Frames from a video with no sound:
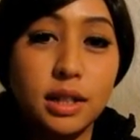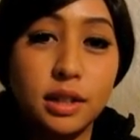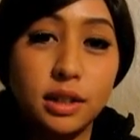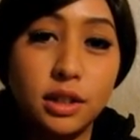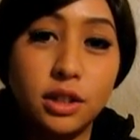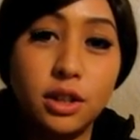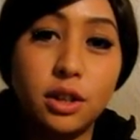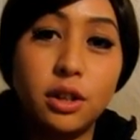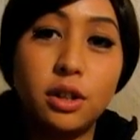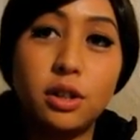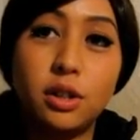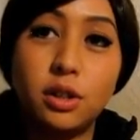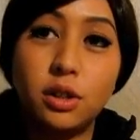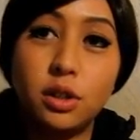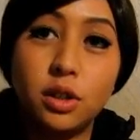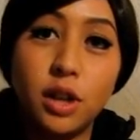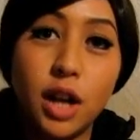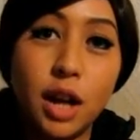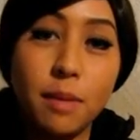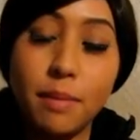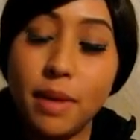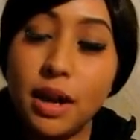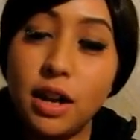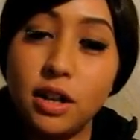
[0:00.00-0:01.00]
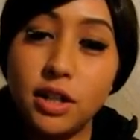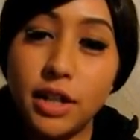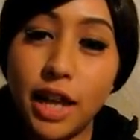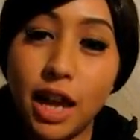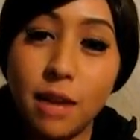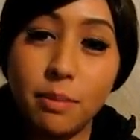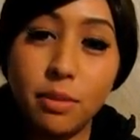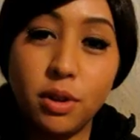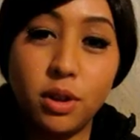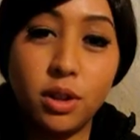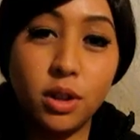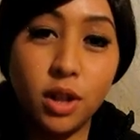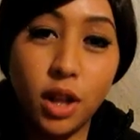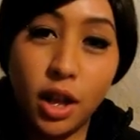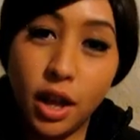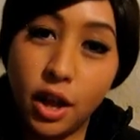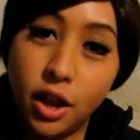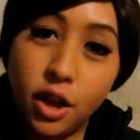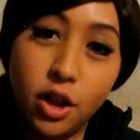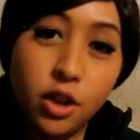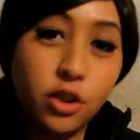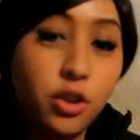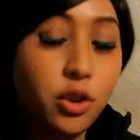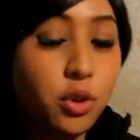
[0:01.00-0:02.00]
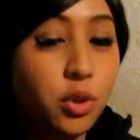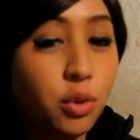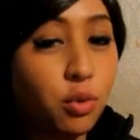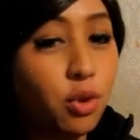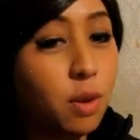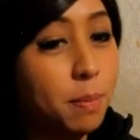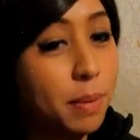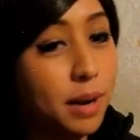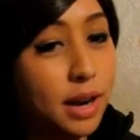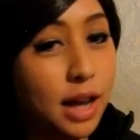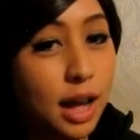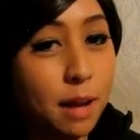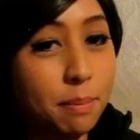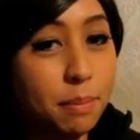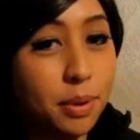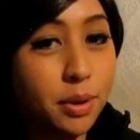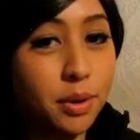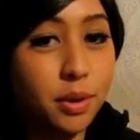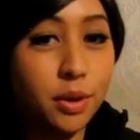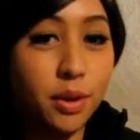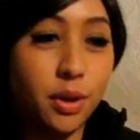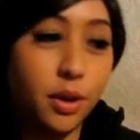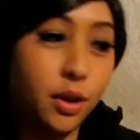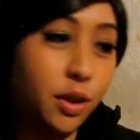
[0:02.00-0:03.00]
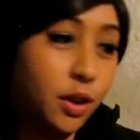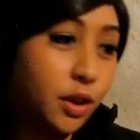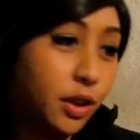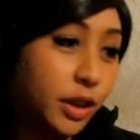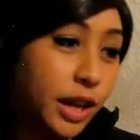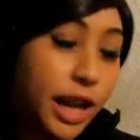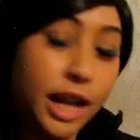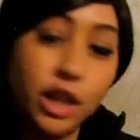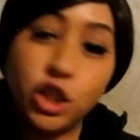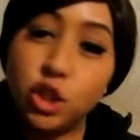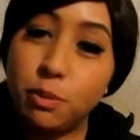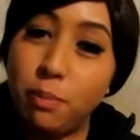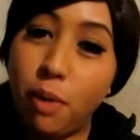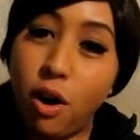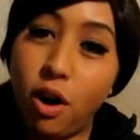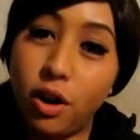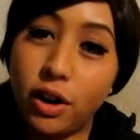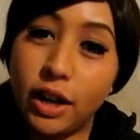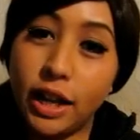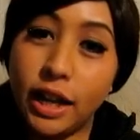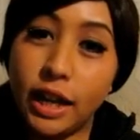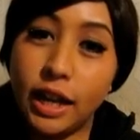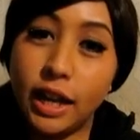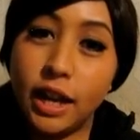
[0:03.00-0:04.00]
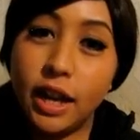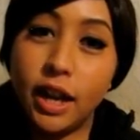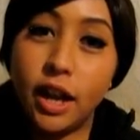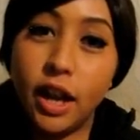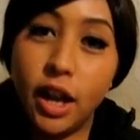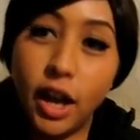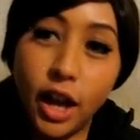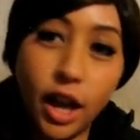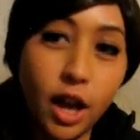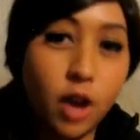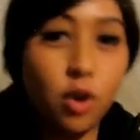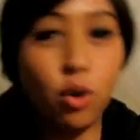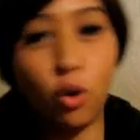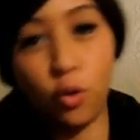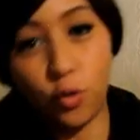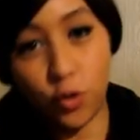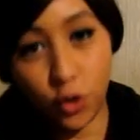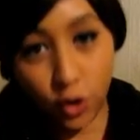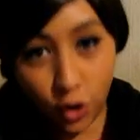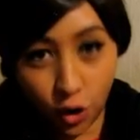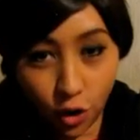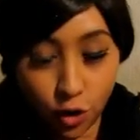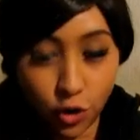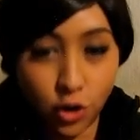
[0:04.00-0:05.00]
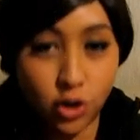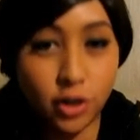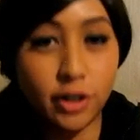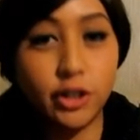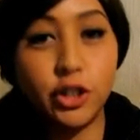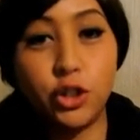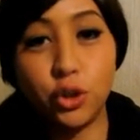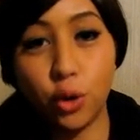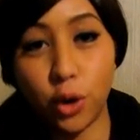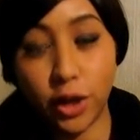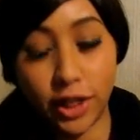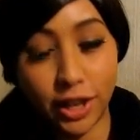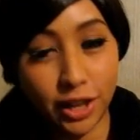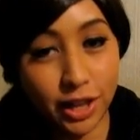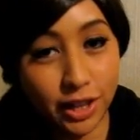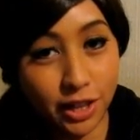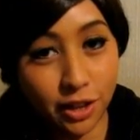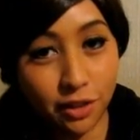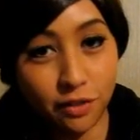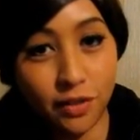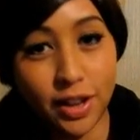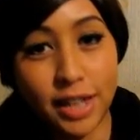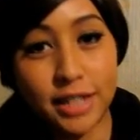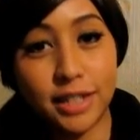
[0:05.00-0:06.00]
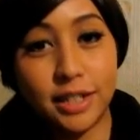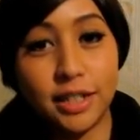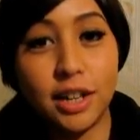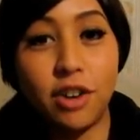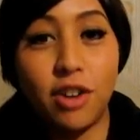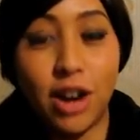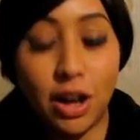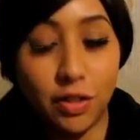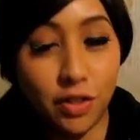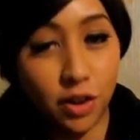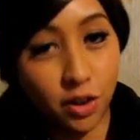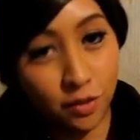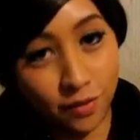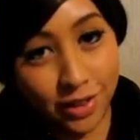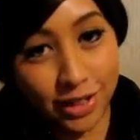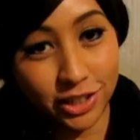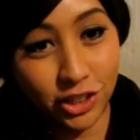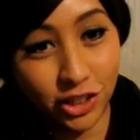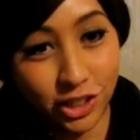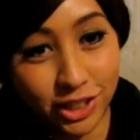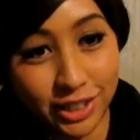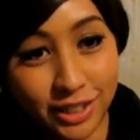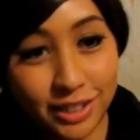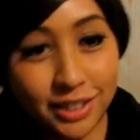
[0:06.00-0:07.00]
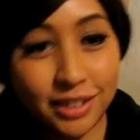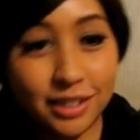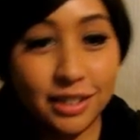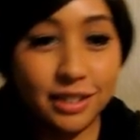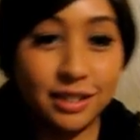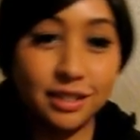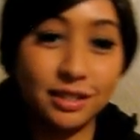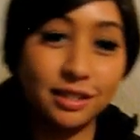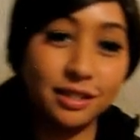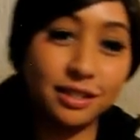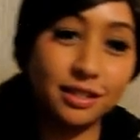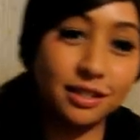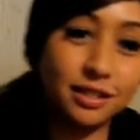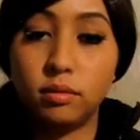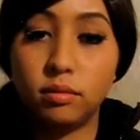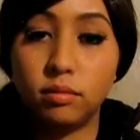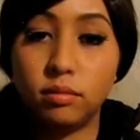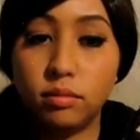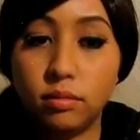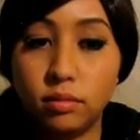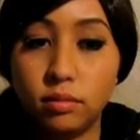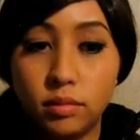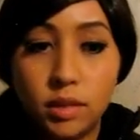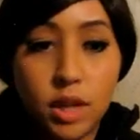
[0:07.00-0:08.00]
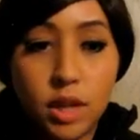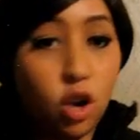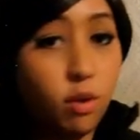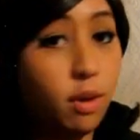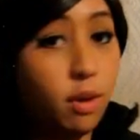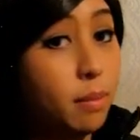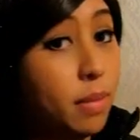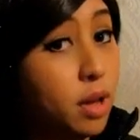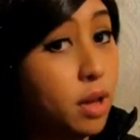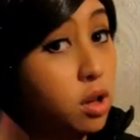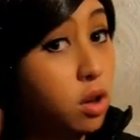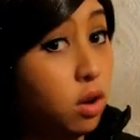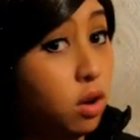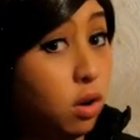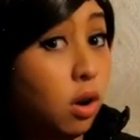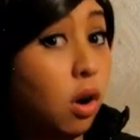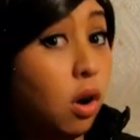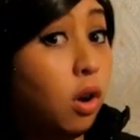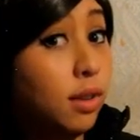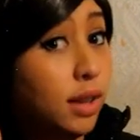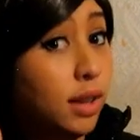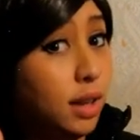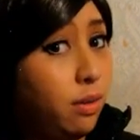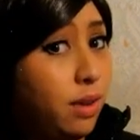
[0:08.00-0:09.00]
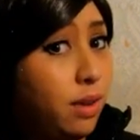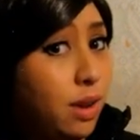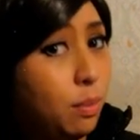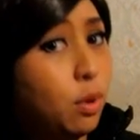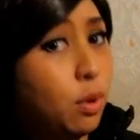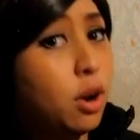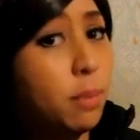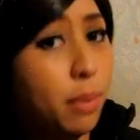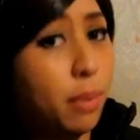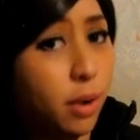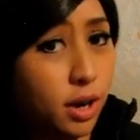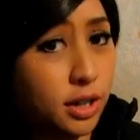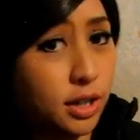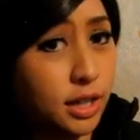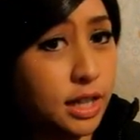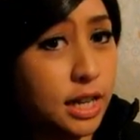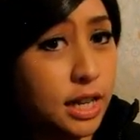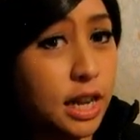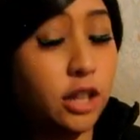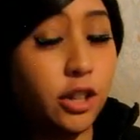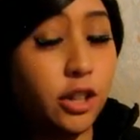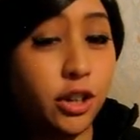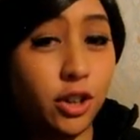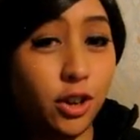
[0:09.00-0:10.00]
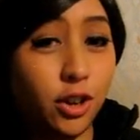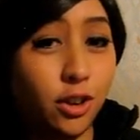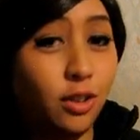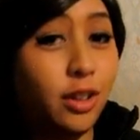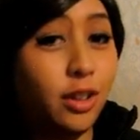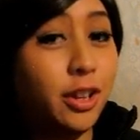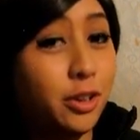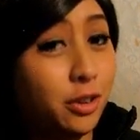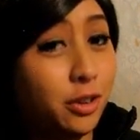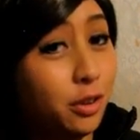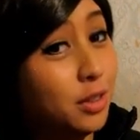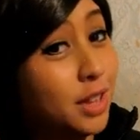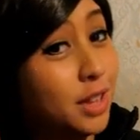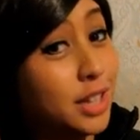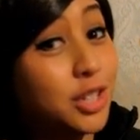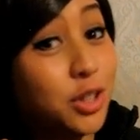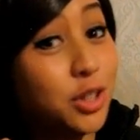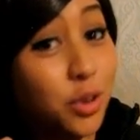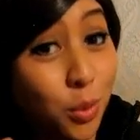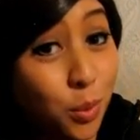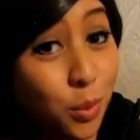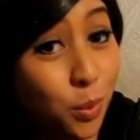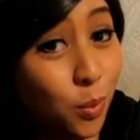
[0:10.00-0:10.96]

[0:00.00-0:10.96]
So come by our table, do the rip it up, get your Pocky, and off you go to enjoy the other events around the convention. Now remember, only one per person, and you can only do this